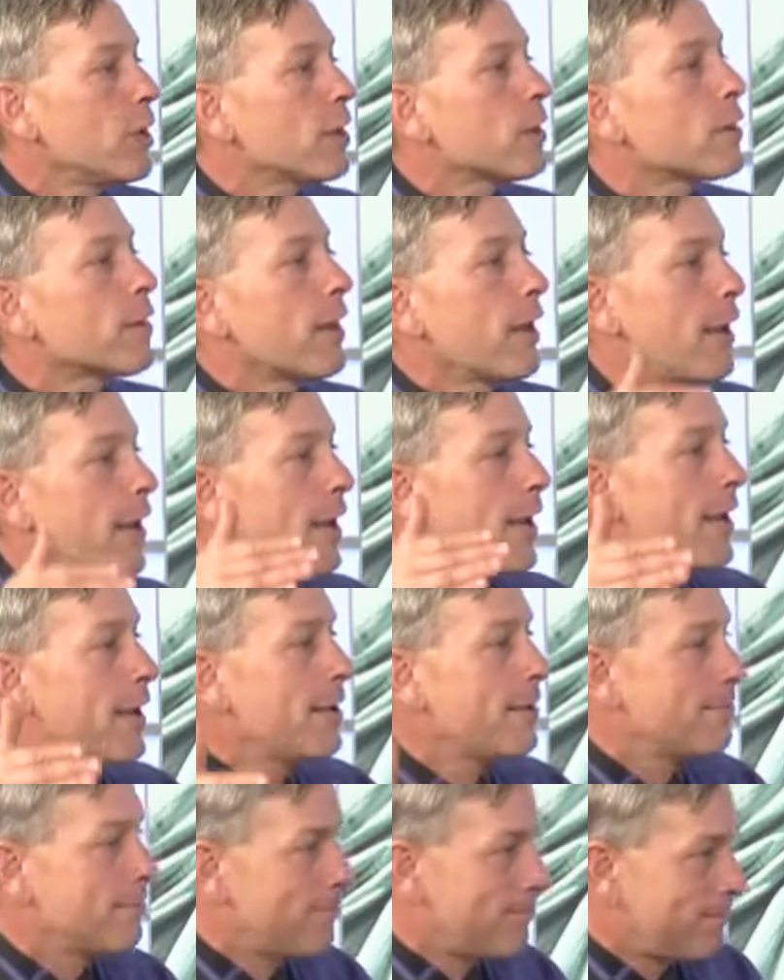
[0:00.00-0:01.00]
gets
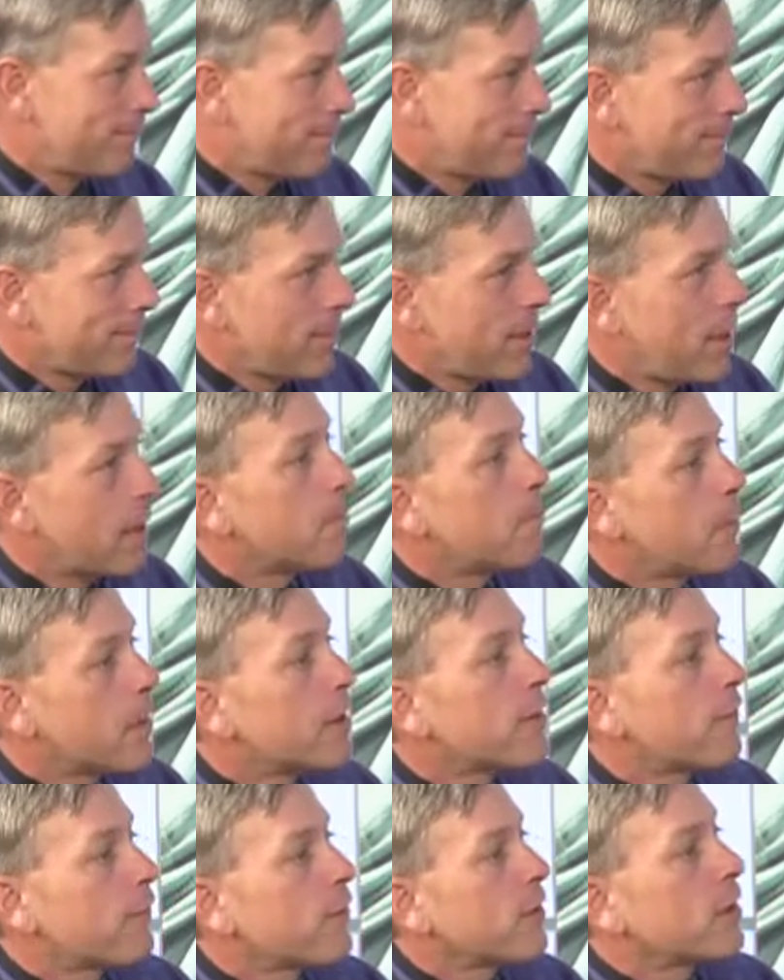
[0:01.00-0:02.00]
a, a
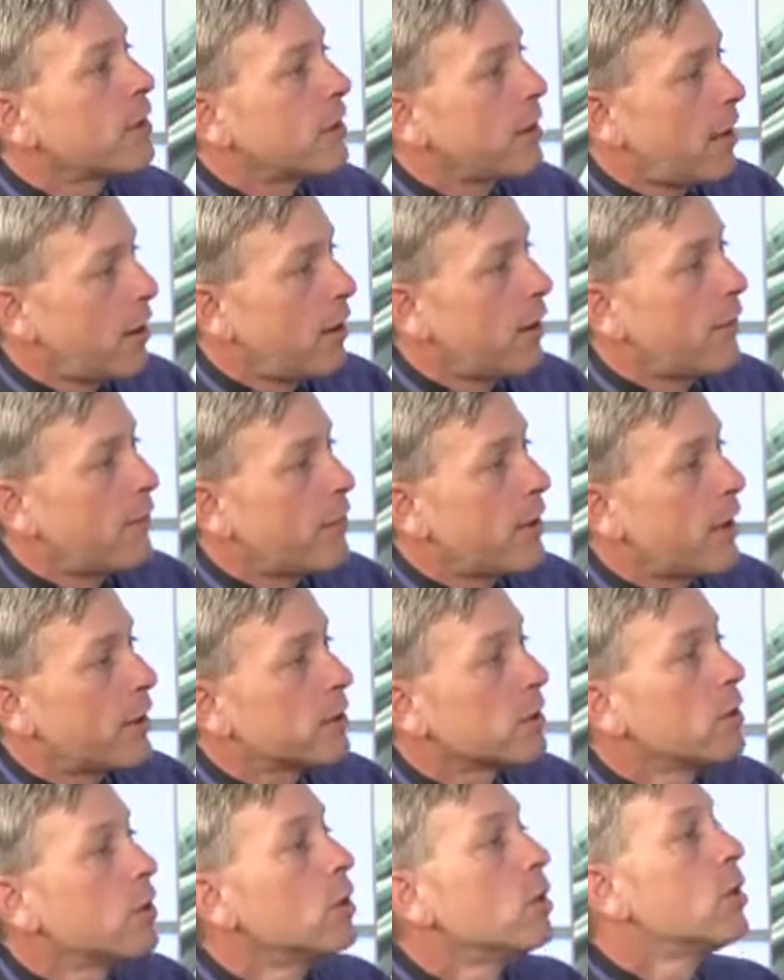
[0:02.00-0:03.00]
benefit mm. of that.
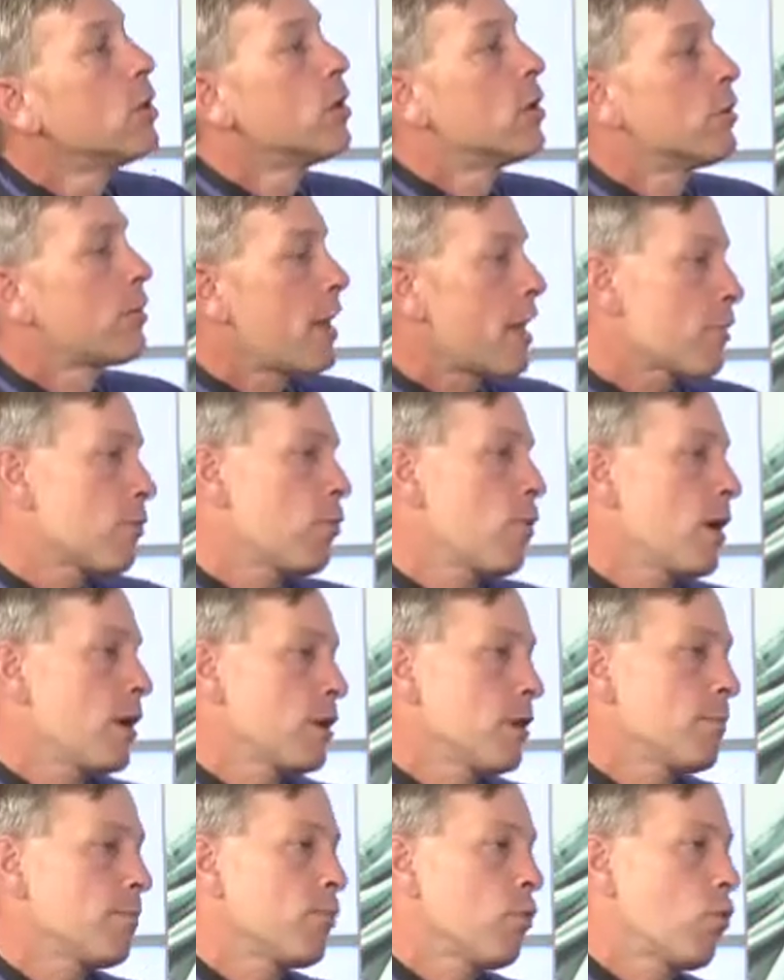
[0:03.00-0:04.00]
That's why
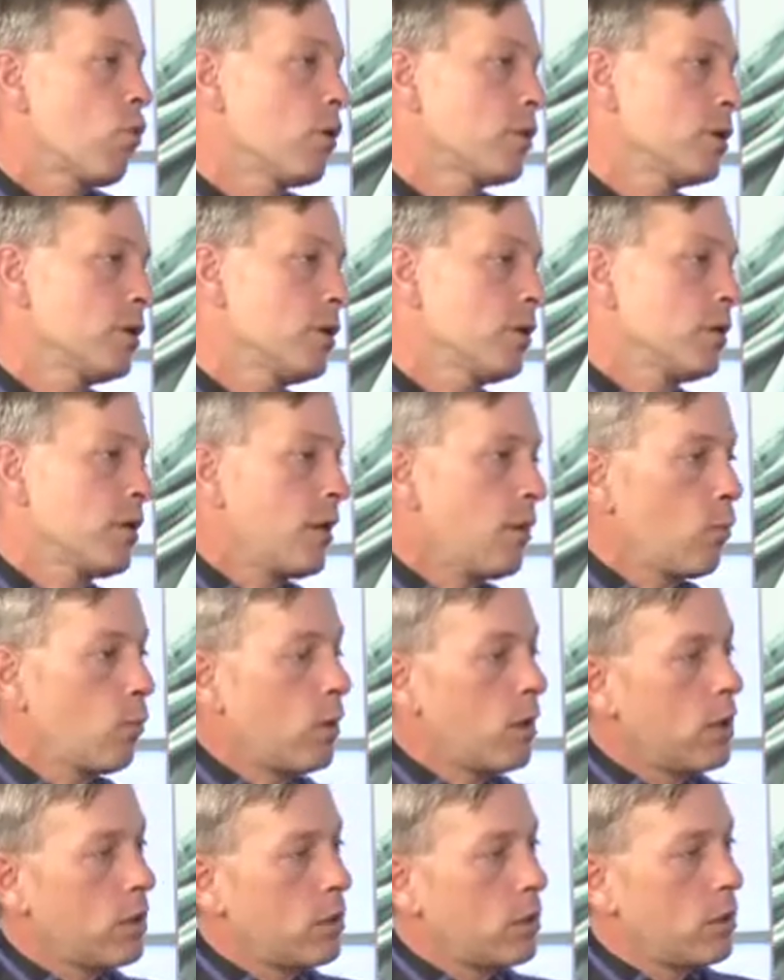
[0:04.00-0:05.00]
it's important that
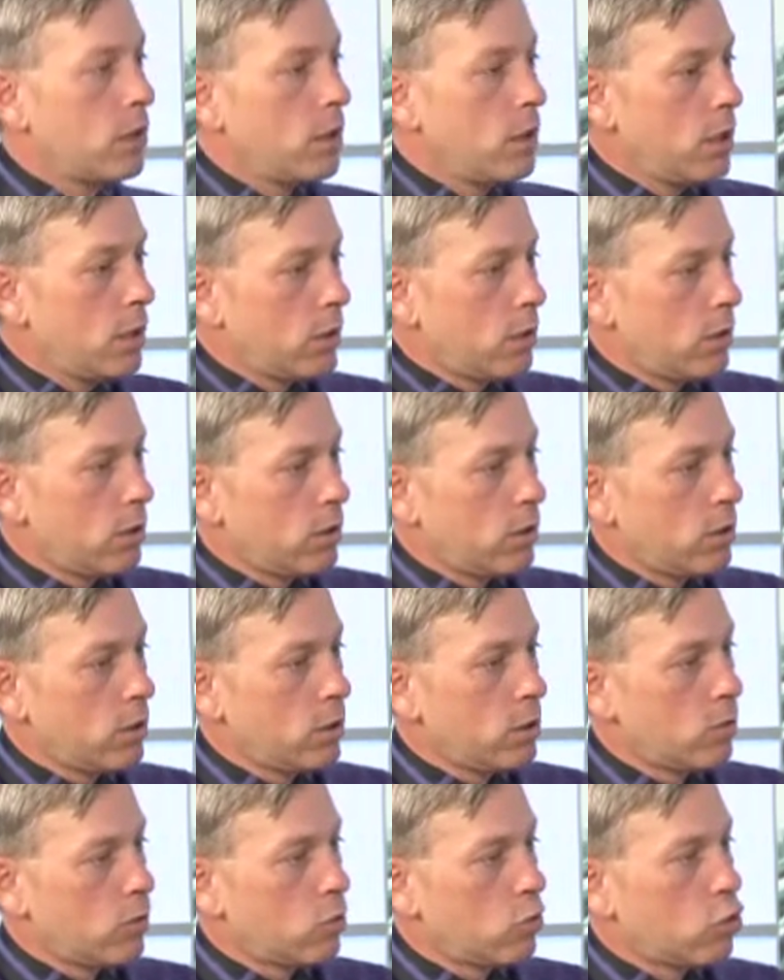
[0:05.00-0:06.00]
when
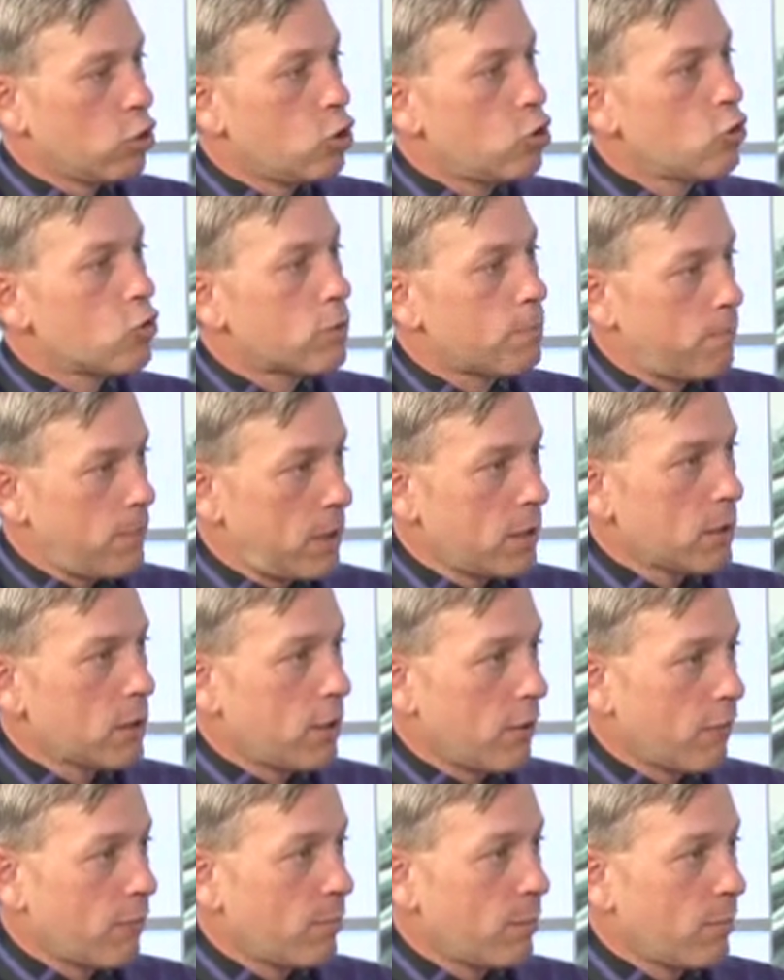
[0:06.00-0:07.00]
you spend
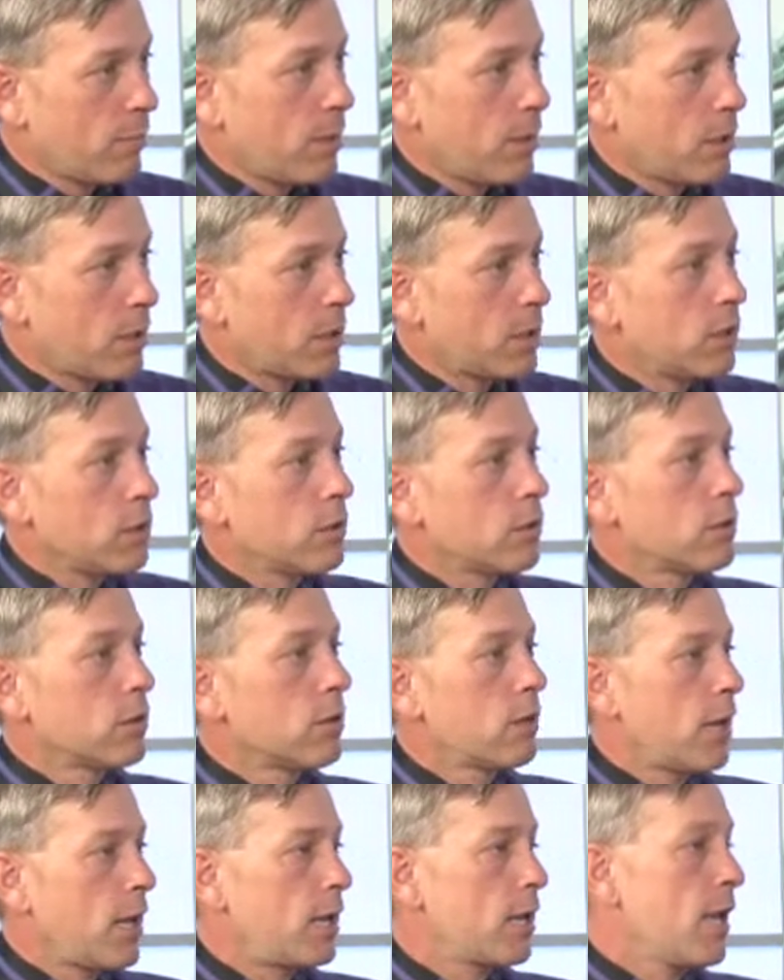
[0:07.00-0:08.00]
government money,
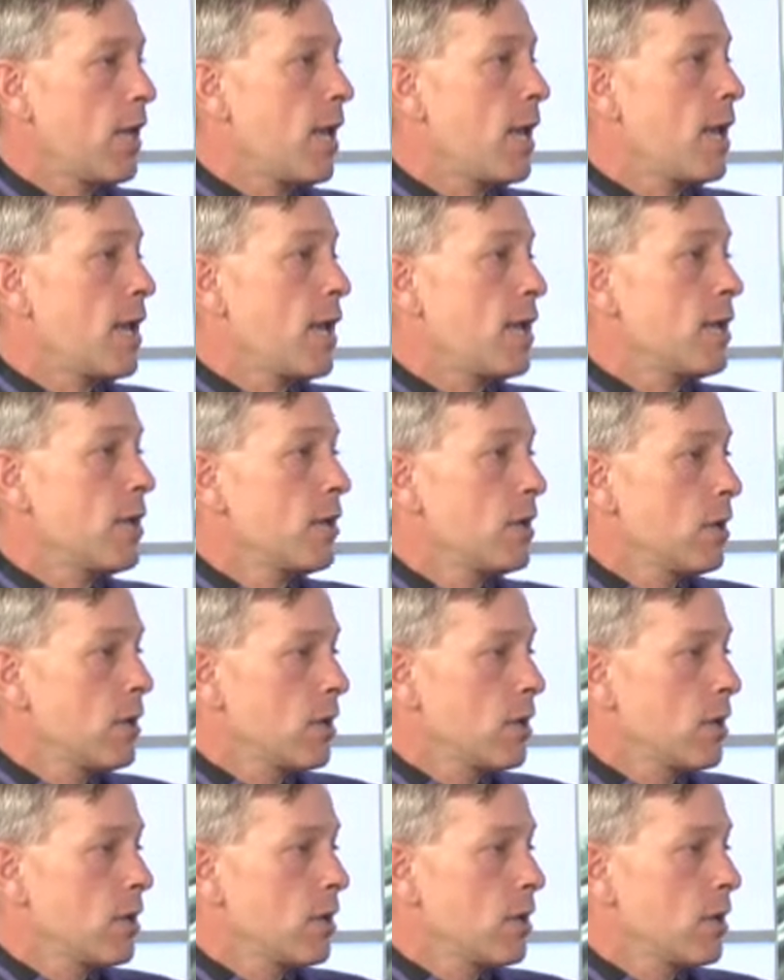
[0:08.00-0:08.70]
that A,